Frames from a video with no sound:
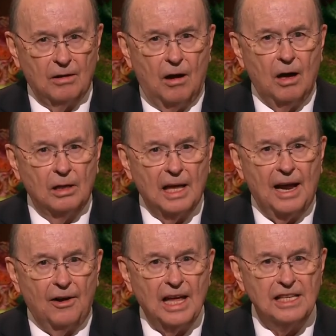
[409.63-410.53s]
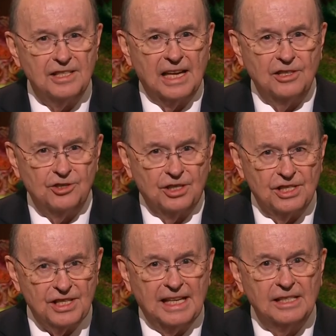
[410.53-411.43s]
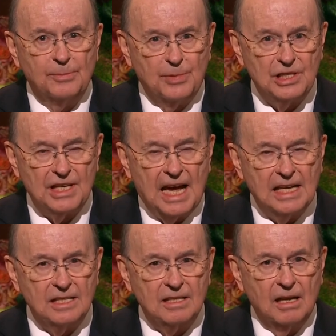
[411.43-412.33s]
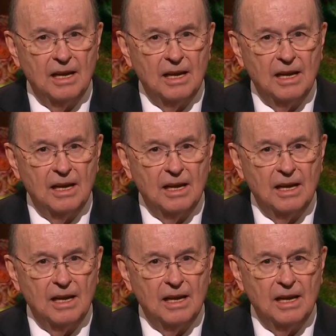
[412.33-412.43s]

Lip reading: all Latter-day Saints should seek to possess